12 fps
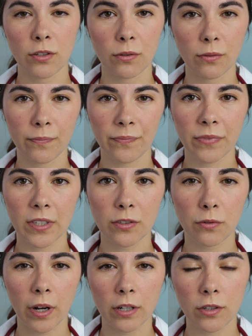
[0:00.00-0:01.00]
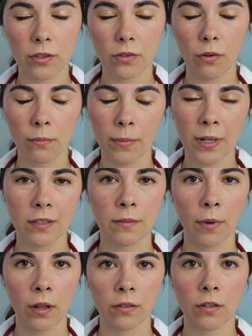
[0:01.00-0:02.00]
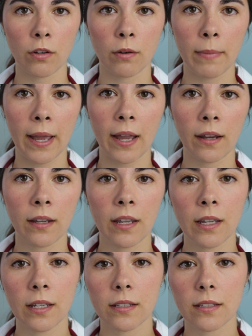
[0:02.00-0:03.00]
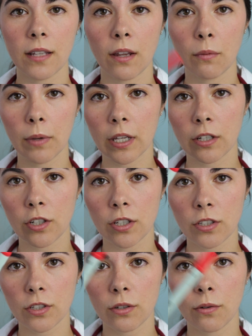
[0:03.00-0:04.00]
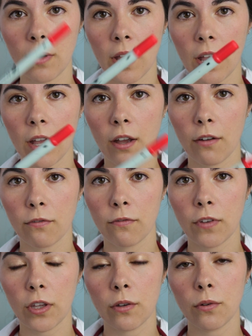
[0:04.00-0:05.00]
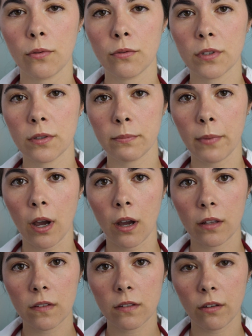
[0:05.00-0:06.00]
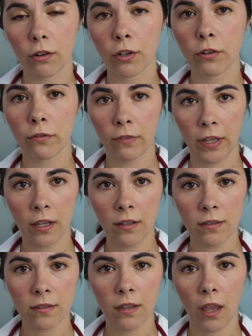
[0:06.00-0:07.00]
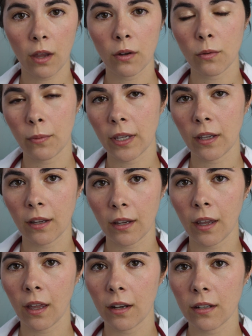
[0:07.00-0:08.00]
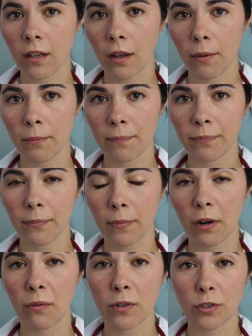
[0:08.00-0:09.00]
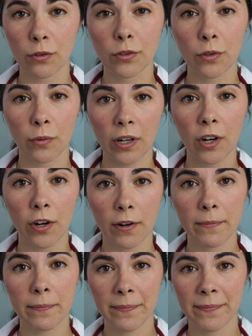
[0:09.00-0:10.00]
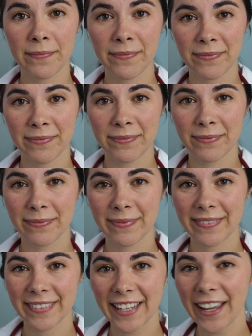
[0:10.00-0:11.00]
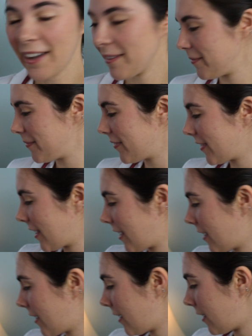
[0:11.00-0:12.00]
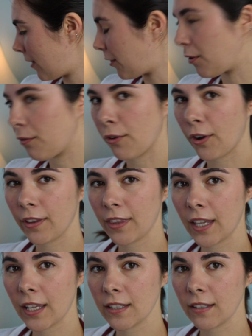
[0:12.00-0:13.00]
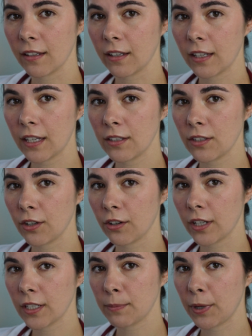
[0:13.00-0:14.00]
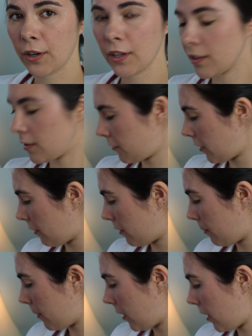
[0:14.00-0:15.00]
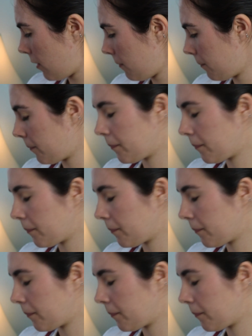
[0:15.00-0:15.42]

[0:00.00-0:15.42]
to scratch so many spots on your back. Instead, we can just do a few spots on your face and we can get better results quicker. Yeah, and overall I think it's an easier experience for everybody.